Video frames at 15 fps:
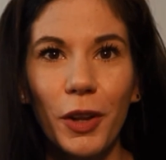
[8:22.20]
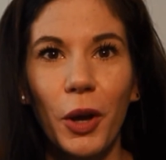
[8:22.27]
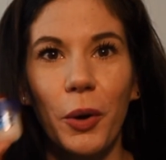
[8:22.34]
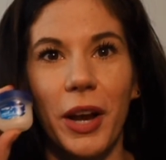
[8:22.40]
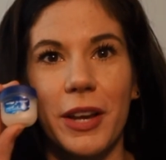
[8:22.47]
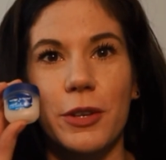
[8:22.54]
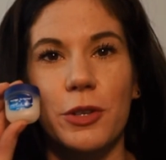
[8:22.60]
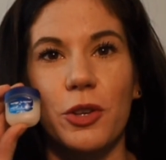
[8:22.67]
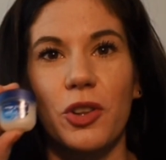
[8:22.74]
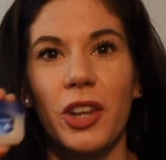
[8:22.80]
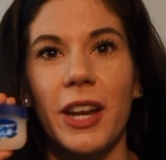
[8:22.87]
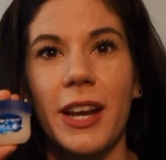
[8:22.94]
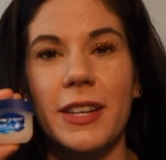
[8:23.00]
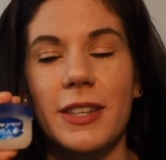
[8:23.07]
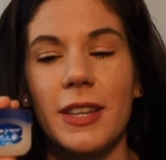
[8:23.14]
Okay, so
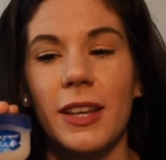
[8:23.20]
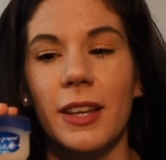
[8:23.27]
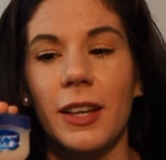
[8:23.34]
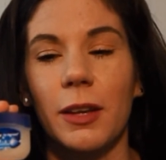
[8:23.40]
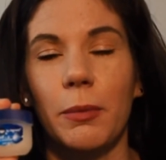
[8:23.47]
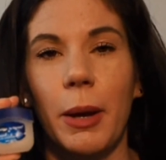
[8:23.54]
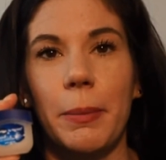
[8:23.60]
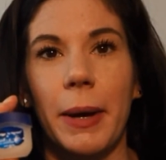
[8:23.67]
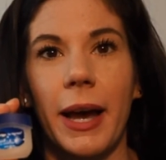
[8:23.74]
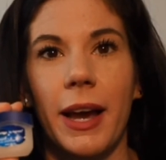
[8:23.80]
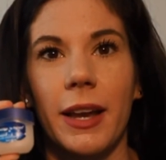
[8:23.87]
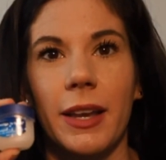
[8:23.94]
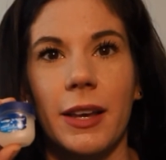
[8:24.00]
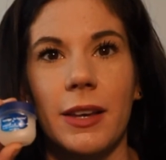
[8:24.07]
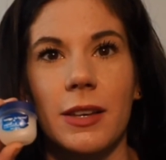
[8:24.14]
the next thing in my
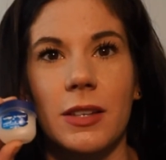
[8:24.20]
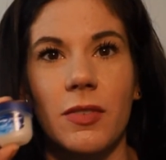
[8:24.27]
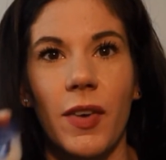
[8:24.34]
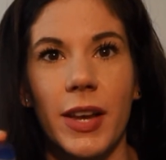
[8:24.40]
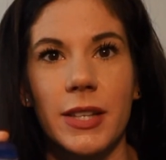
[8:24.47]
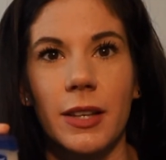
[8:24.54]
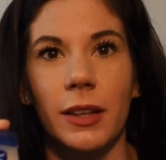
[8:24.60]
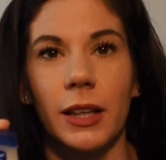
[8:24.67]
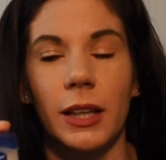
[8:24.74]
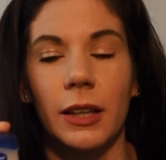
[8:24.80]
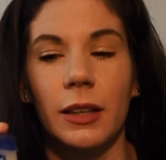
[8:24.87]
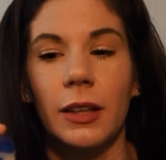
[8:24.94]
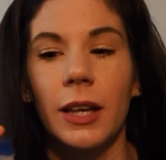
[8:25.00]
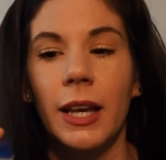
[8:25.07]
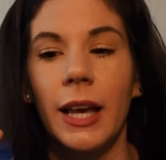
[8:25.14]
bag is
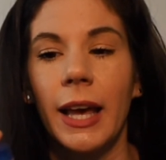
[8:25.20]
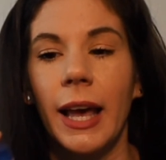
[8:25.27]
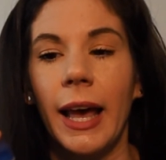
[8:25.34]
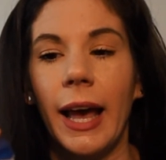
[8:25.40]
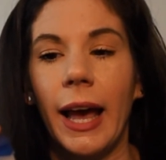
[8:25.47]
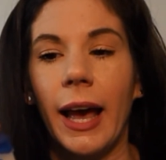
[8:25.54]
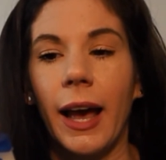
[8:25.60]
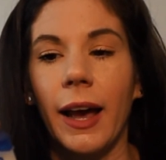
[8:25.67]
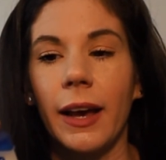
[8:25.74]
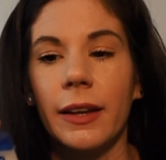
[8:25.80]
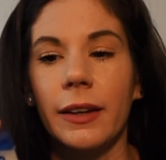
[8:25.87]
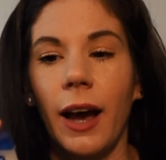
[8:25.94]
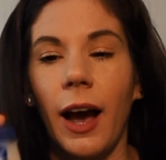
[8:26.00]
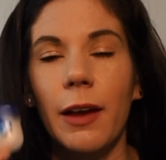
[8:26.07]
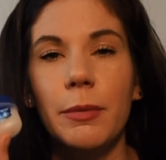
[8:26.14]
Vaseline,
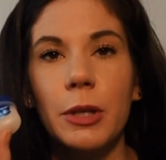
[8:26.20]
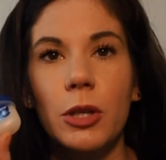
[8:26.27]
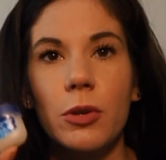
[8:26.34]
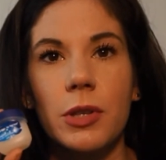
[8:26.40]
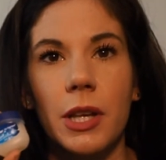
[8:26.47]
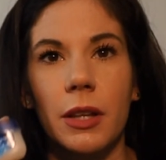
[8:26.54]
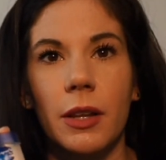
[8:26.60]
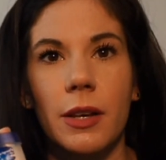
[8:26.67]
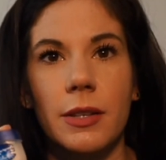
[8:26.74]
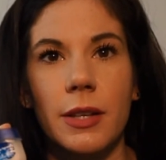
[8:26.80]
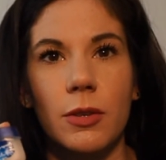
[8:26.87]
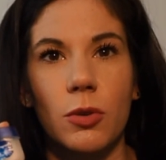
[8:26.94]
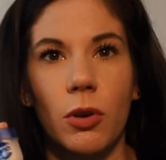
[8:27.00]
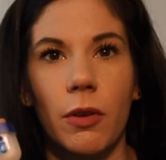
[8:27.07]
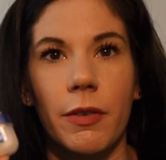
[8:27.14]
and I've been using
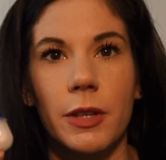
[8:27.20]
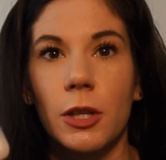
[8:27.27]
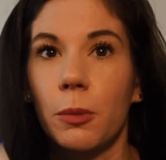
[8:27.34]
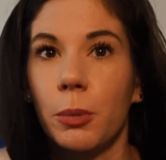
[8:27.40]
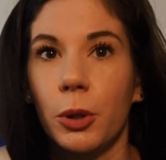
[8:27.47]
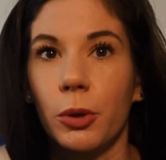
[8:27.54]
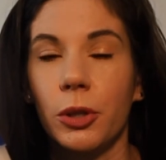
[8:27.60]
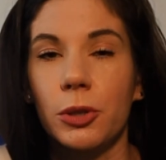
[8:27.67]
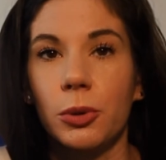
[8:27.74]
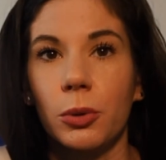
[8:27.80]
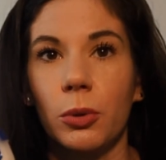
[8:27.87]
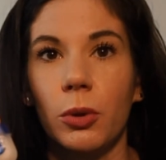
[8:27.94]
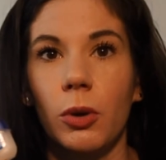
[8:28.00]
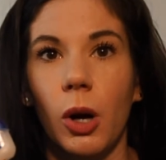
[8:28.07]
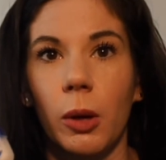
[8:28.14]
this sort of as a beauty
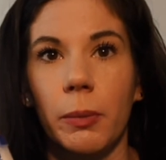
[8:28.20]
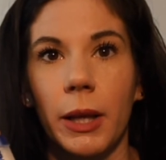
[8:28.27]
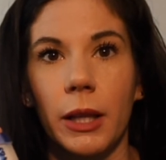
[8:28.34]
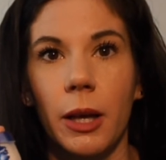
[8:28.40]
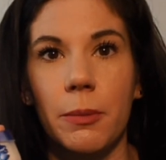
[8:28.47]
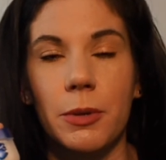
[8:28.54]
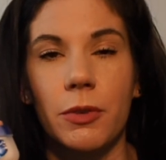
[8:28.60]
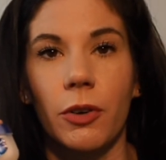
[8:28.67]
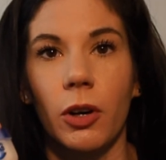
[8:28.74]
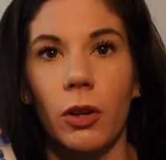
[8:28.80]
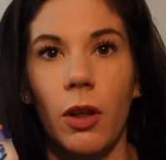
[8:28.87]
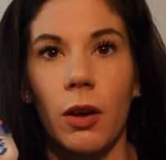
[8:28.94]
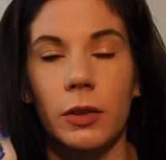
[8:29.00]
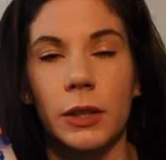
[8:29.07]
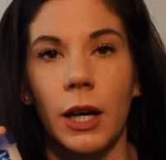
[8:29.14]
tool on my lips for a
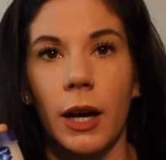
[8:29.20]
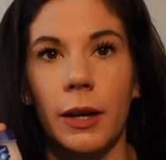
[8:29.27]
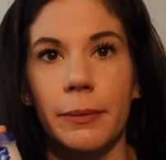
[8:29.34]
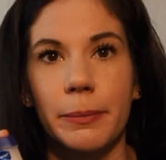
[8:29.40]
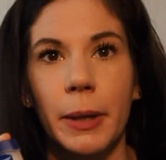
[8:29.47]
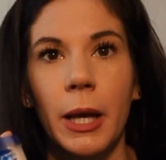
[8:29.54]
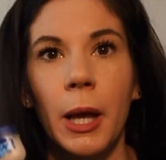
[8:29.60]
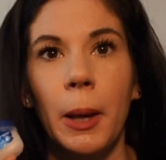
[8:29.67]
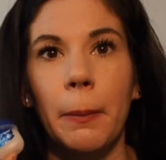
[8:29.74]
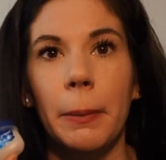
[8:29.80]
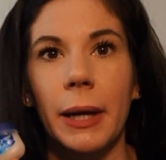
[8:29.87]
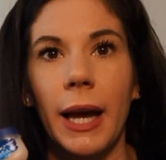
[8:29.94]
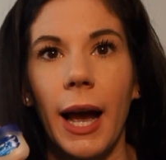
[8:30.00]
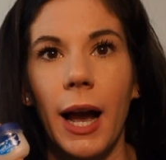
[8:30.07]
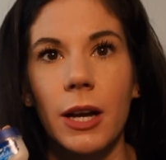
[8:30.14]
long time,
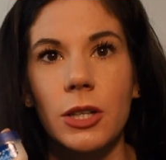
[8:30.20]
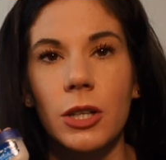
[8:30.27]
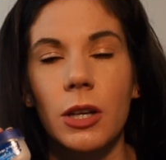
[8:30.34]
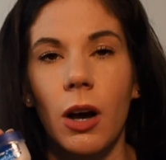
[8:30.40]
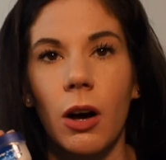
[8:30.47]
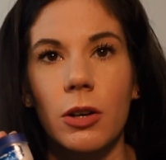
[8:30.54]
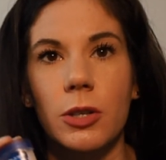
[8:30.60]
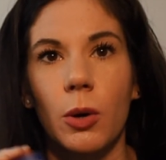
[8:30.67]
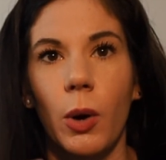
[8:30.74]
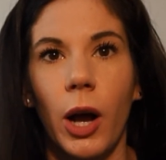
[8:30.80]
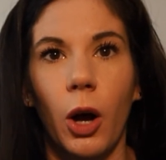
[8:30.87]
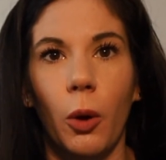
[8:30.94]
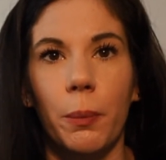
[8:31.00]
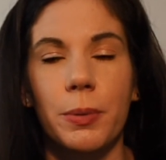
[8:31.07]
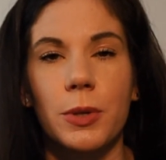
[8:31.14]
but it actually also
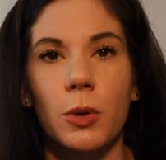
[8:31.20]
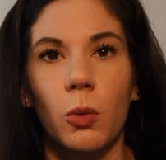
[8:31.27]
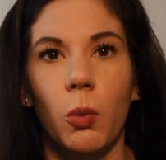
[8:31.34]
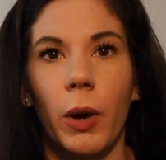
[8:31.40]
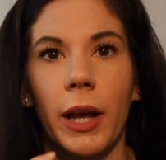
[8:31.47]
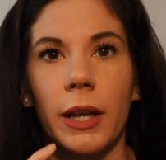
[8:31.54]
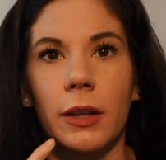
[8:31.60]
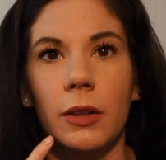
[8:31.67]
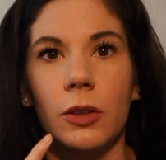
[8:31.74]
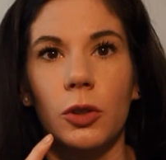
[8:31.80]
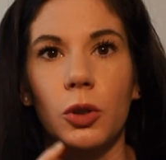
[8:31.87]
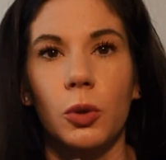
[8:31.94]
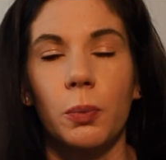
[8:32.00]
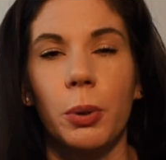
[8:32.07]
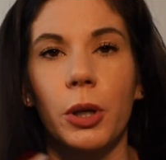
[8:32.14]
helps when
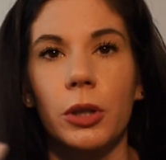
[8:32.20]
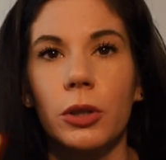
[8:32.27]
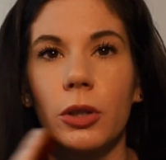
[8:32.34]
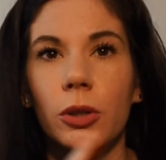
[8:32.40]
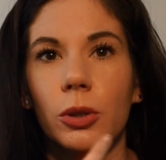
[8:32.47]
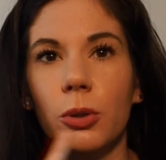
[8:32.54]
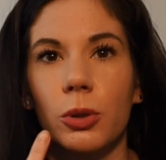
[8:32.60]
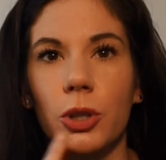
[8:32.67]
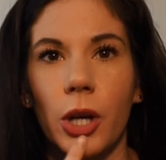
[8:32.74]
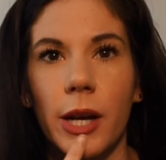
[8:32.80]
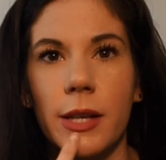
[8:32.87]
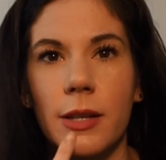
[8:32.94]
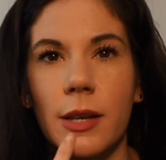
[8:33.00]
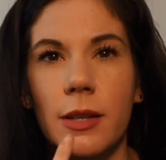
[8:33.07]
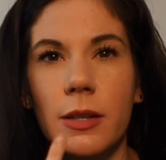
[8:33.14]
you put your new
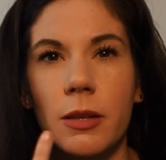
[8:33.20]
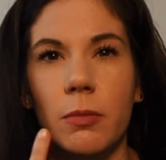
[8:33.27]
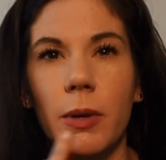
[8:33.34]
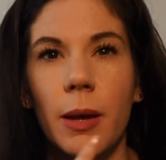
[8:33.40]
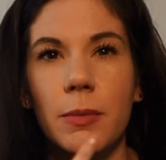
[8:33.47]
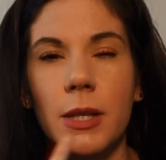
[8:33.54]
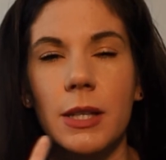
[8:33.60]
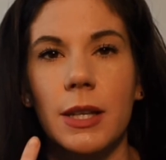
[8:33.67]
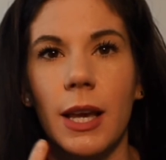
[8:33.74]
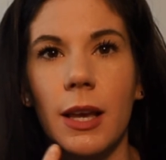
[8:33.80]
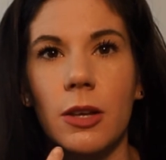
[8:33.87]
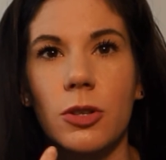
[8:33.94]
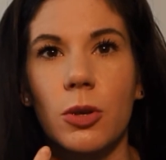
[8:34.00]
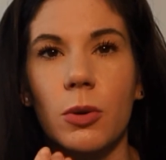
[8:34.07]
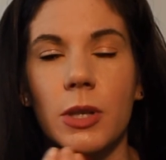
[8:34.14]
trays in. Sometimes it
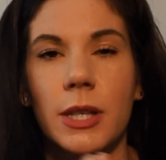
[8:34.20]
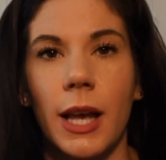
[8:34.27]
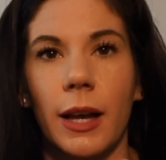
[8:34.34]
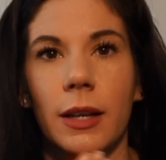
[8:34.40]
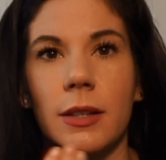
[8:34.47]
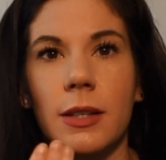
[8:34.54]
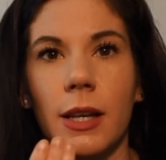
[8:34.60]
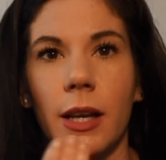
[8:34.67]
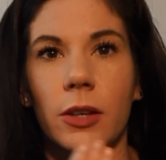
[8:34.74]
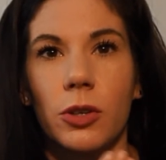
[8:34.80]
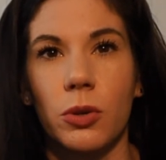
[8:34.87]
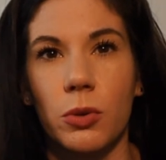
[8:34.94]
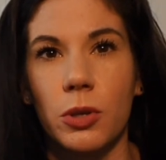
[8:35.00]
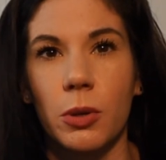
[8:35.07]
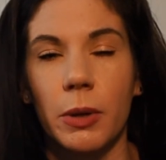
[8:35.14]
takes you a second to
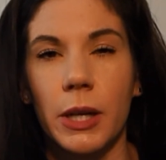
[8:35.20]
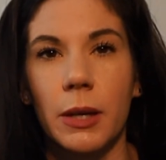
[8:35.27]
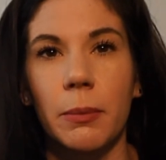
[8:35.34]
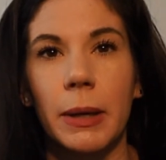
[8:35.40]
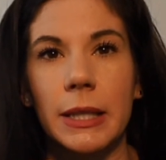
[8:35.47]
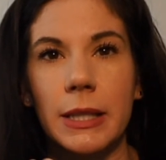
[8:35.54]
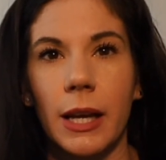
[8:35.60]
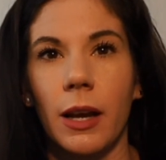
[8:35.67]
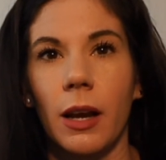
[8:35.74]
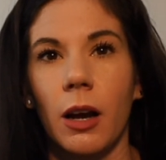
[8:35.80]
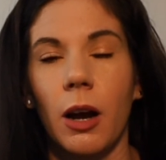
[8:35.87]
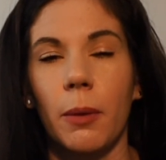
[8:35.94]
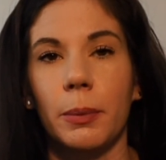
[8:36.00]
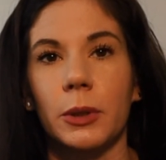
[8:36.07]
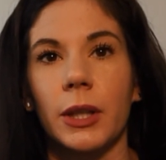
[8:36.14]
get used to it. It might take a
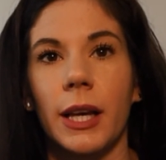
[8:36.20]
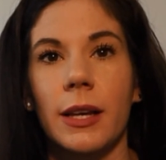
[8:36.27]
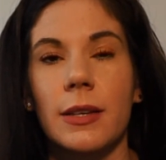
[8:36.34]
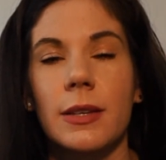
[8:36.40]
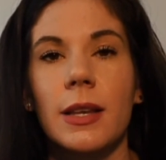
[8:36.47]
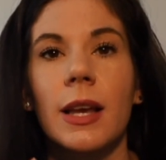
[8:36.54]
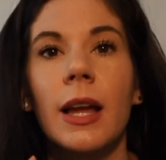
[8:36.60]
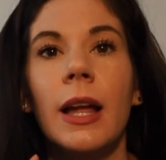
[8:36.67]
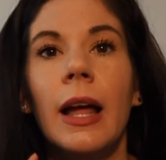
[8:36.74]
couple days.